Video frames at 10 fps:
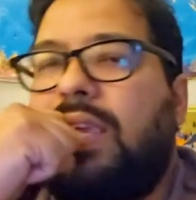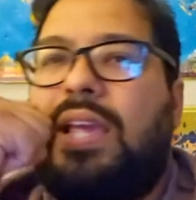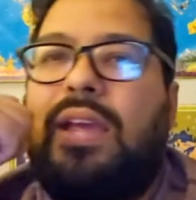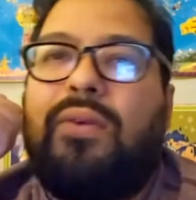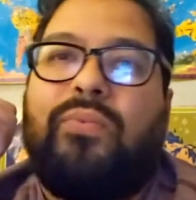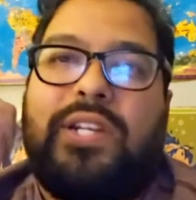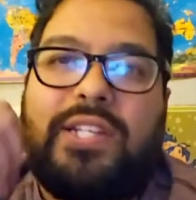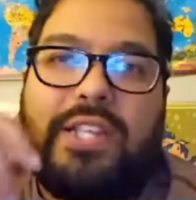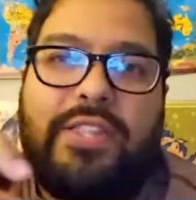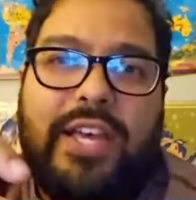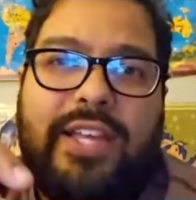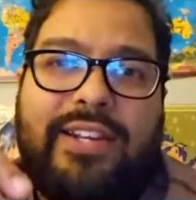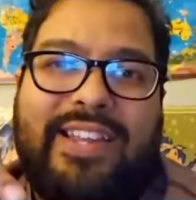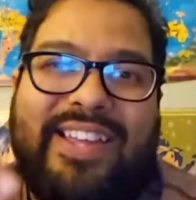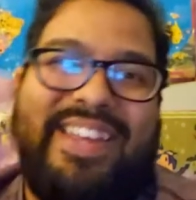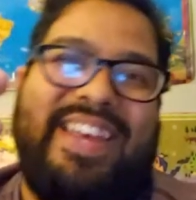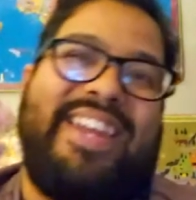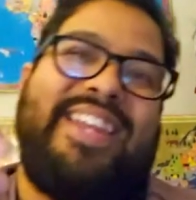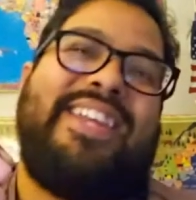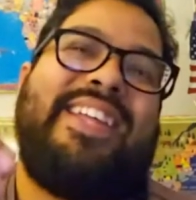And we did that,
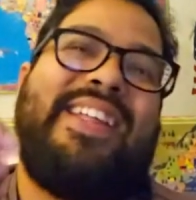and